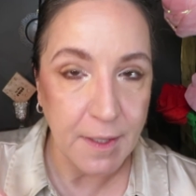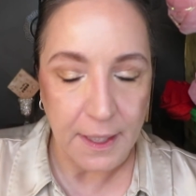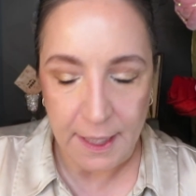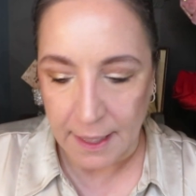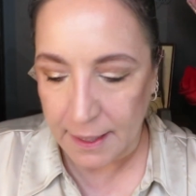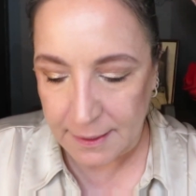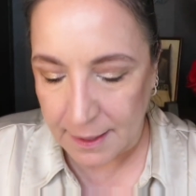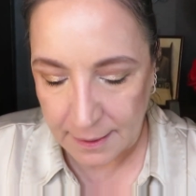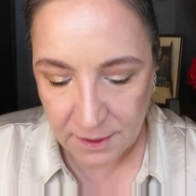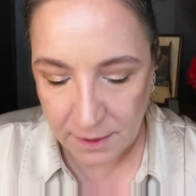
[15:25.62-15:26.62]
thinking, because
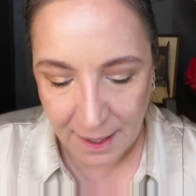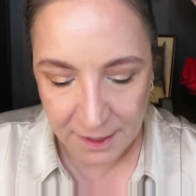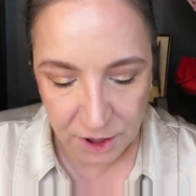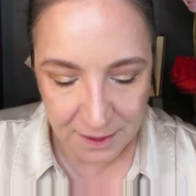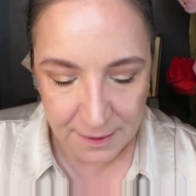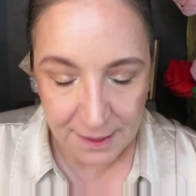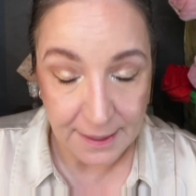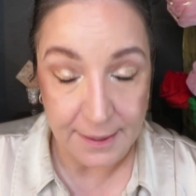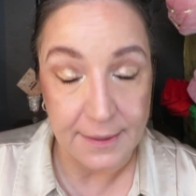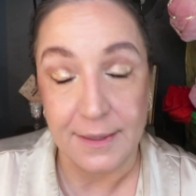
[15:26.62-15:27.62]
I just,
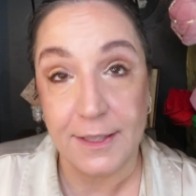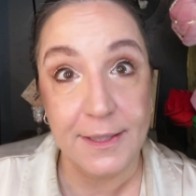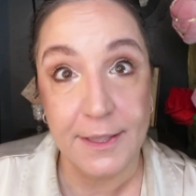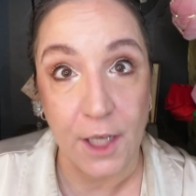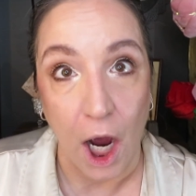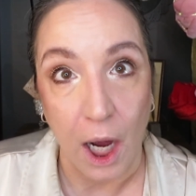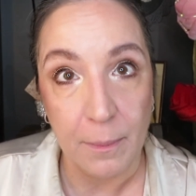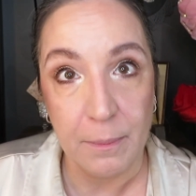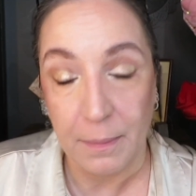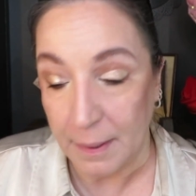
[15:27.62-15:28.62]
it doesn't
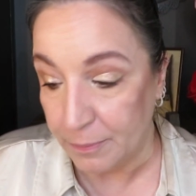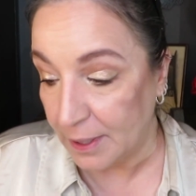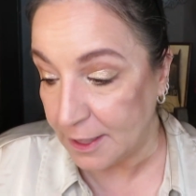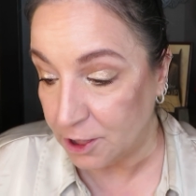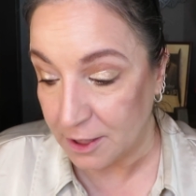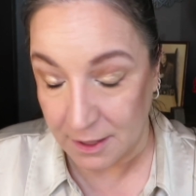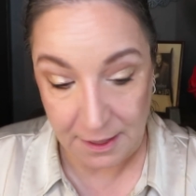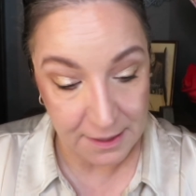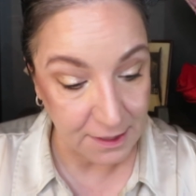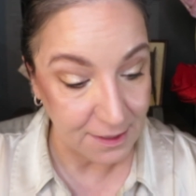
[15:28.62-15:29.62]
stop, my brain just
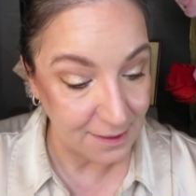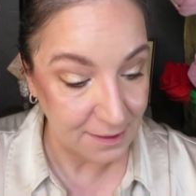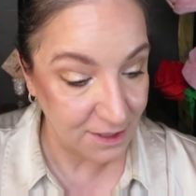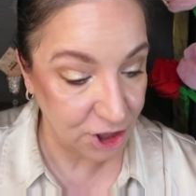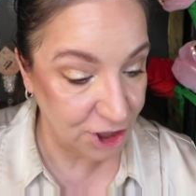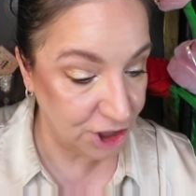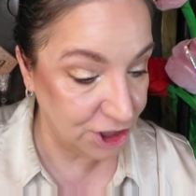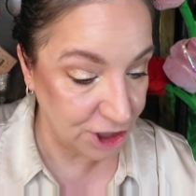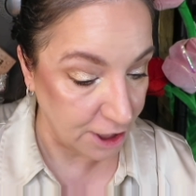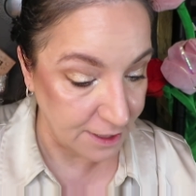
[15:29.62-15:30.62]
doesn't
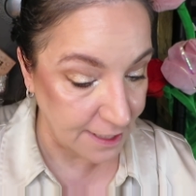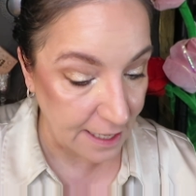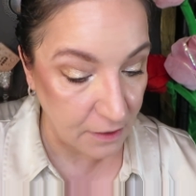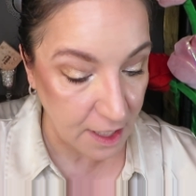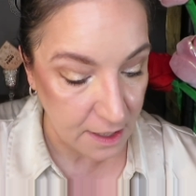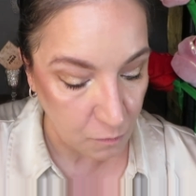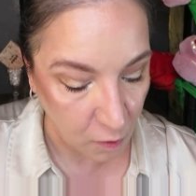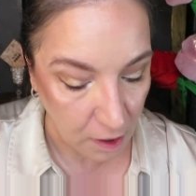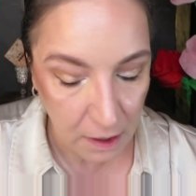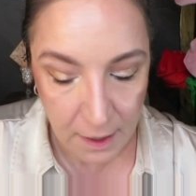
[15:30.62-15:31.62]
shut down
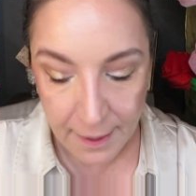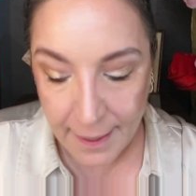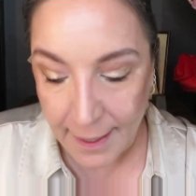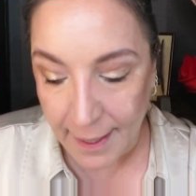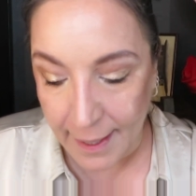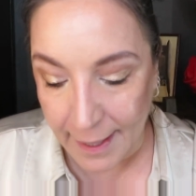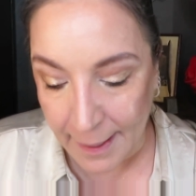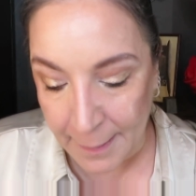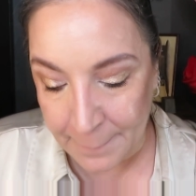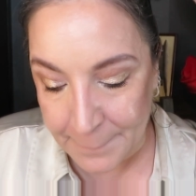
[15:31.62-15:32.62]
anymore.
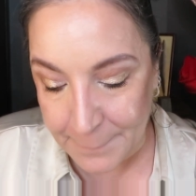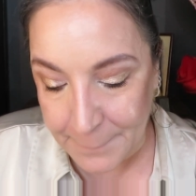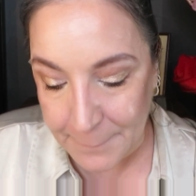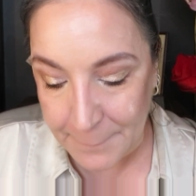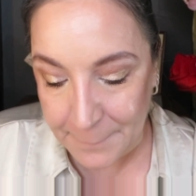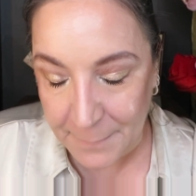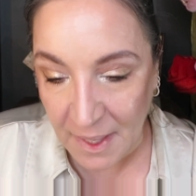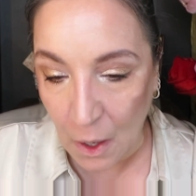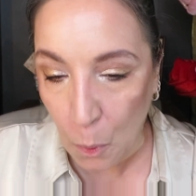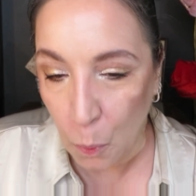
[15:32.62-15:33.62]

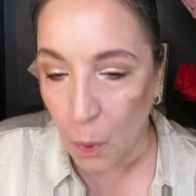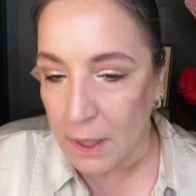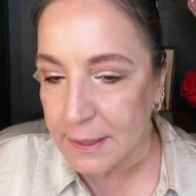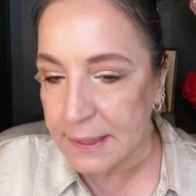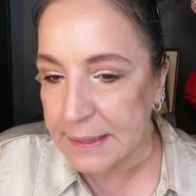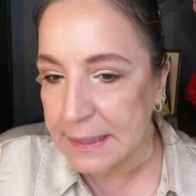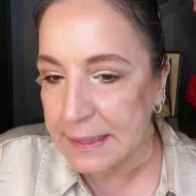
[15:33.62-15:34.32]
Once